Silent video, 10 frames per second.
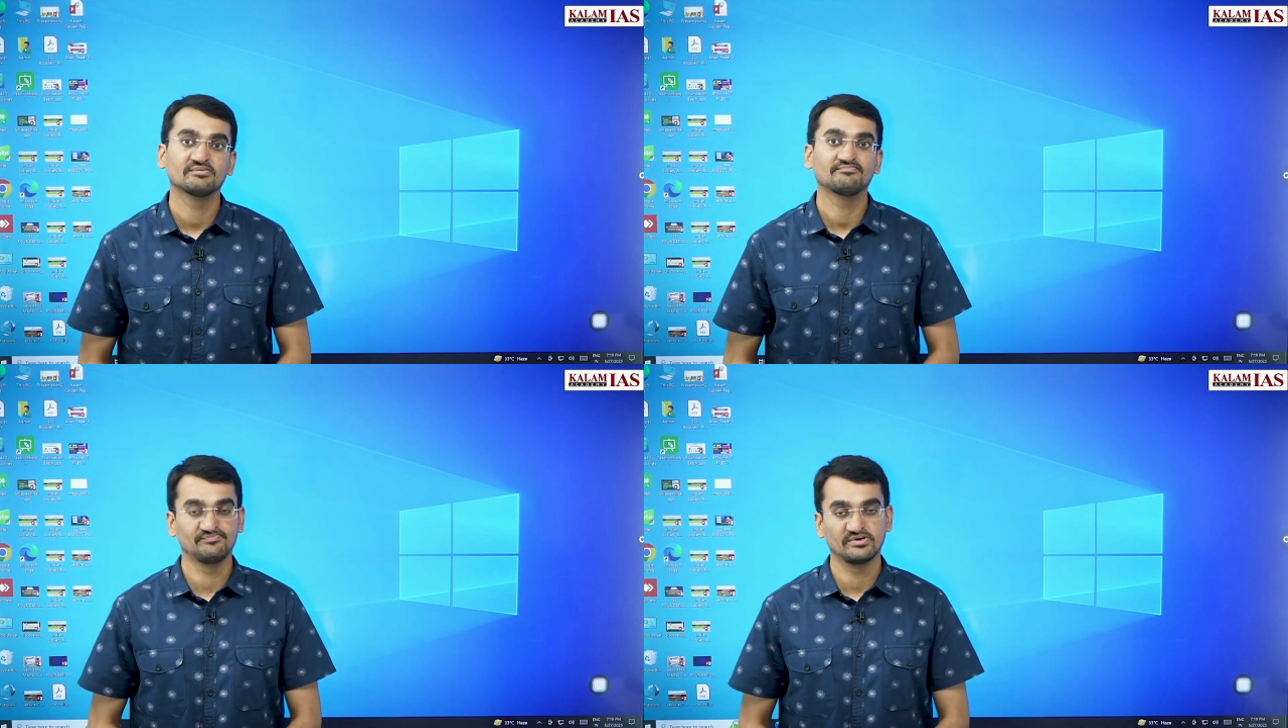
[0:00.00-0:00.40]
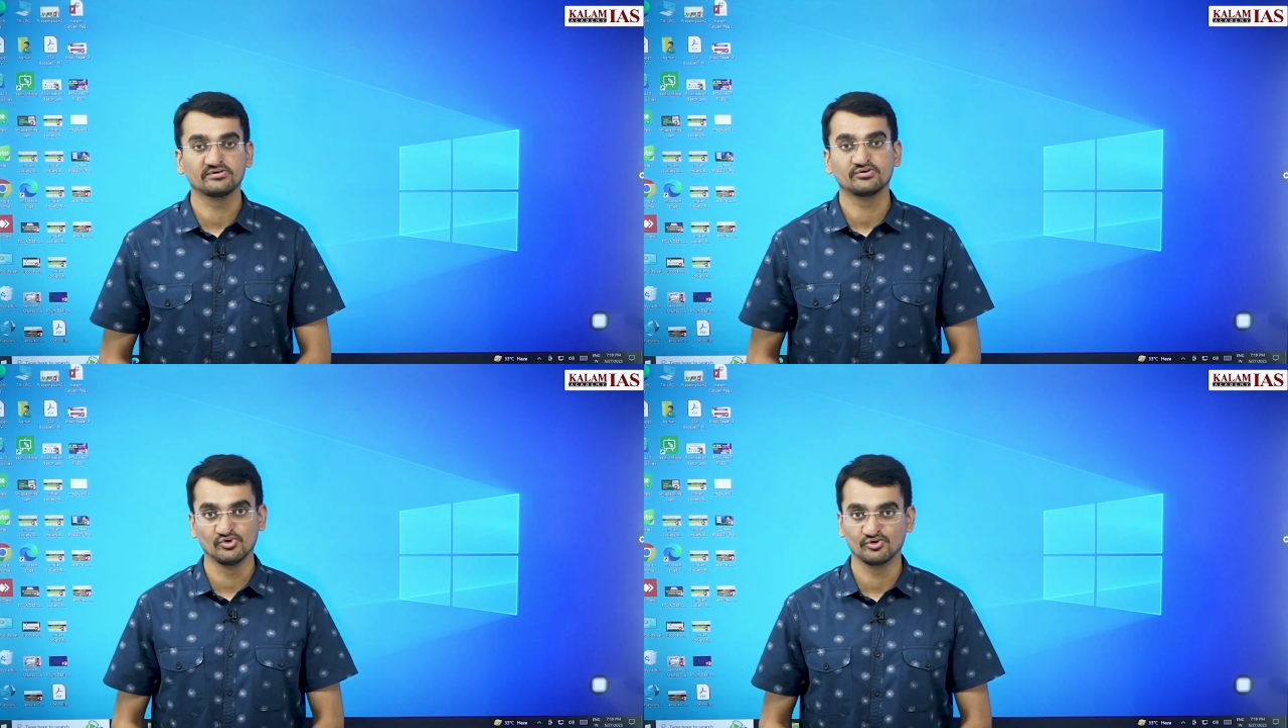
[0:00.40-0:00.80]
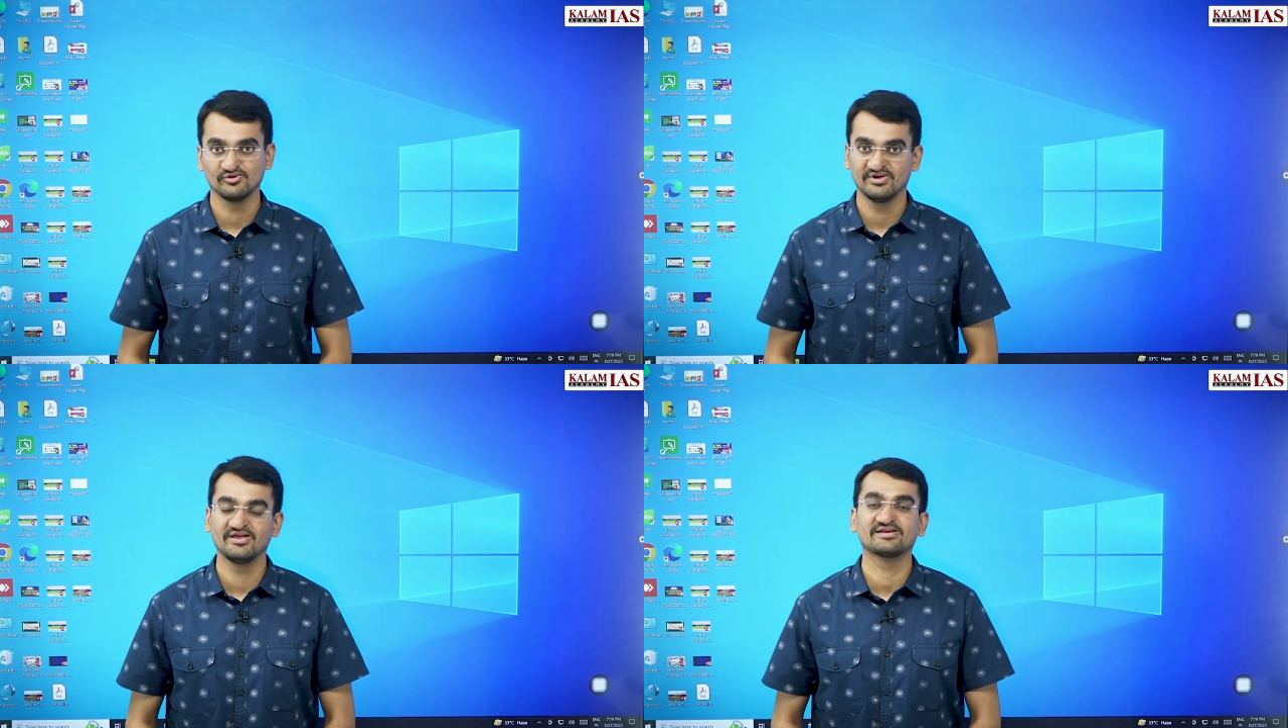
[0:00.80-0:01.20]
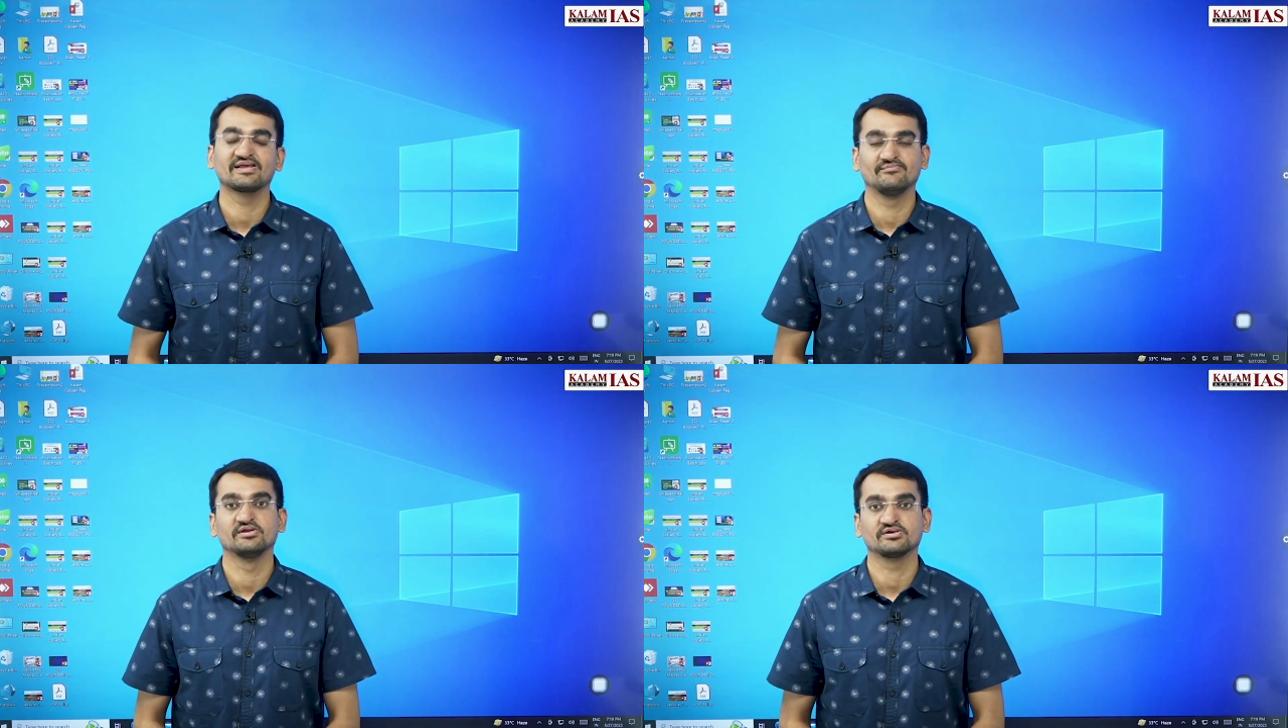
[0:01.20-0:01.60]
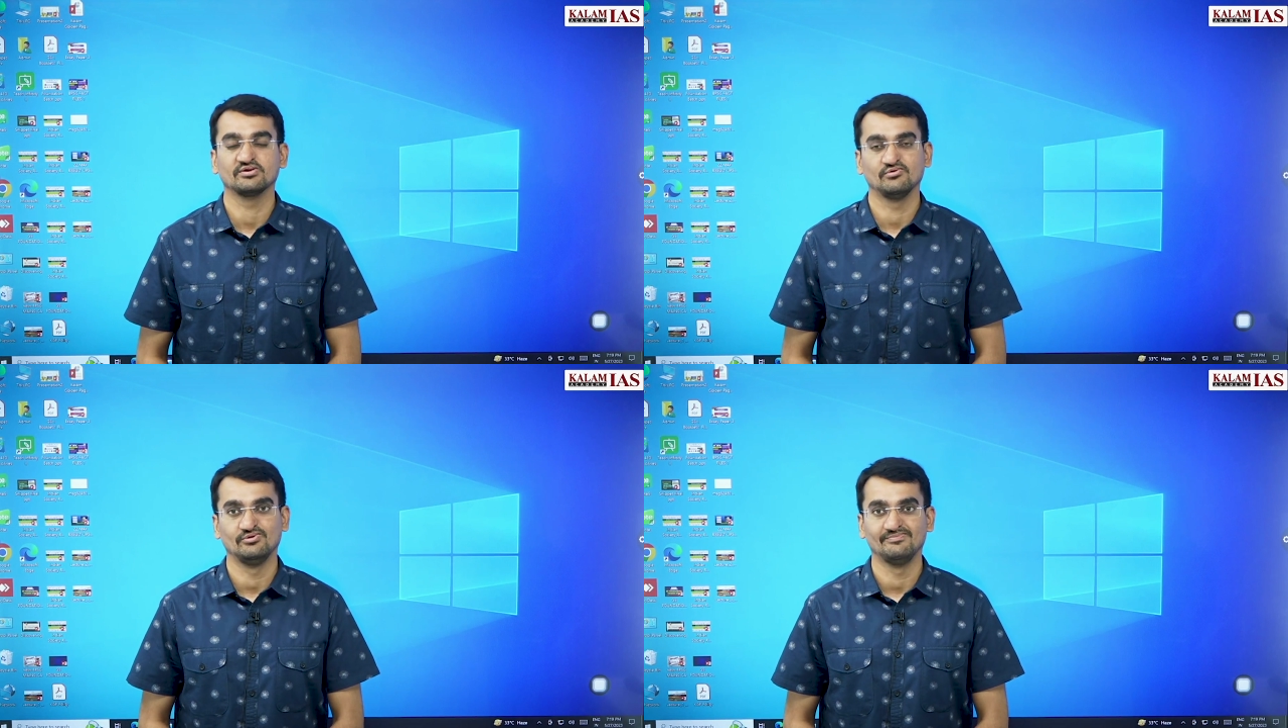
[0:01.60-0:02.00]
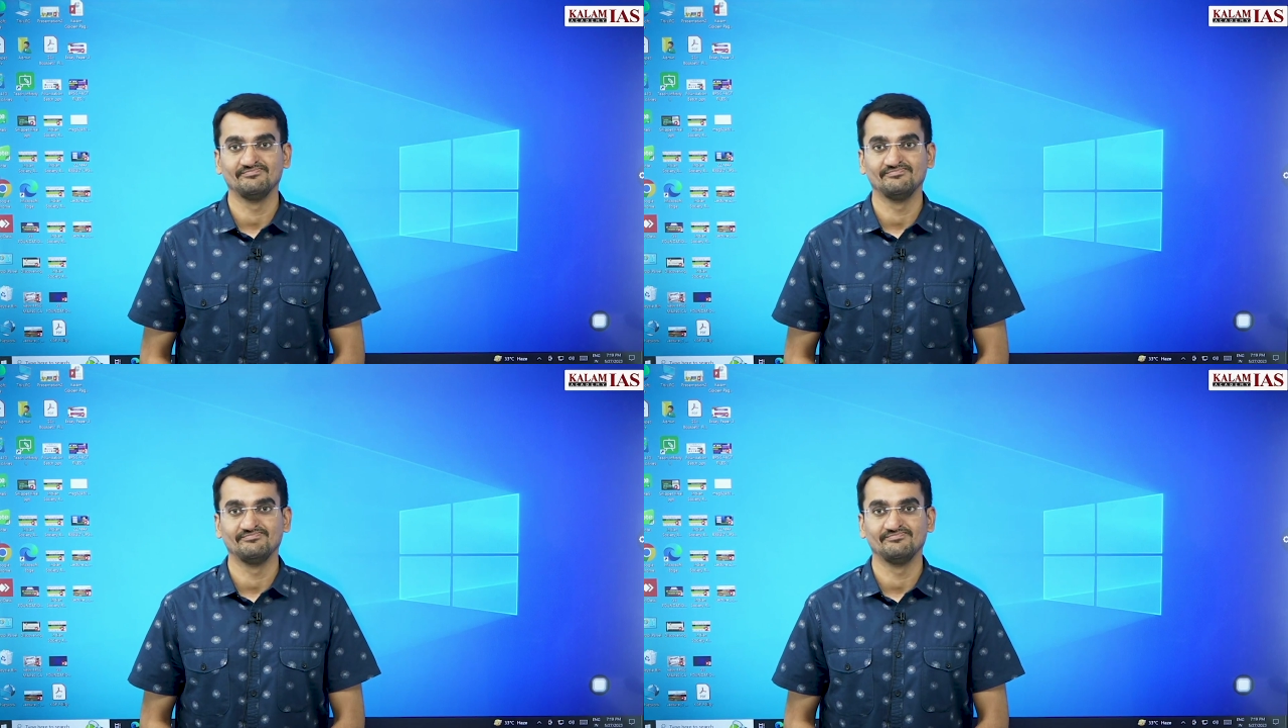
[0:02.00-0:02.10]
paper tomorrow in the examination hall.